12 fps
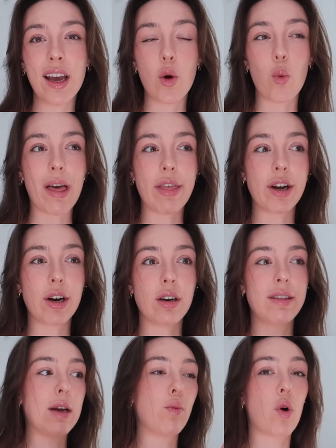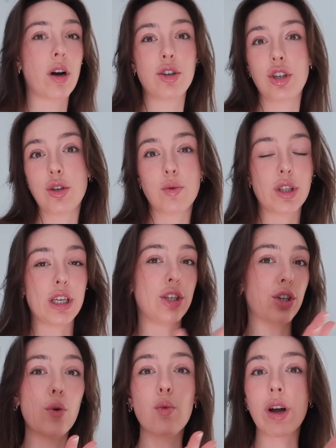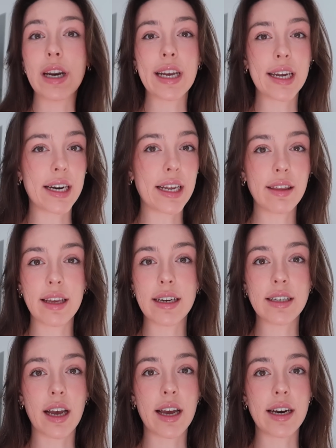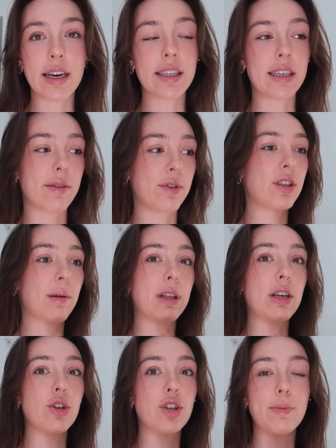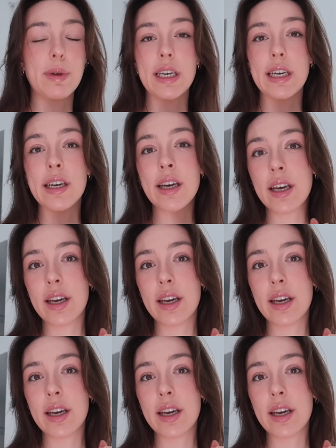whether they want to or they don't want to get anything done, and it's never something you should be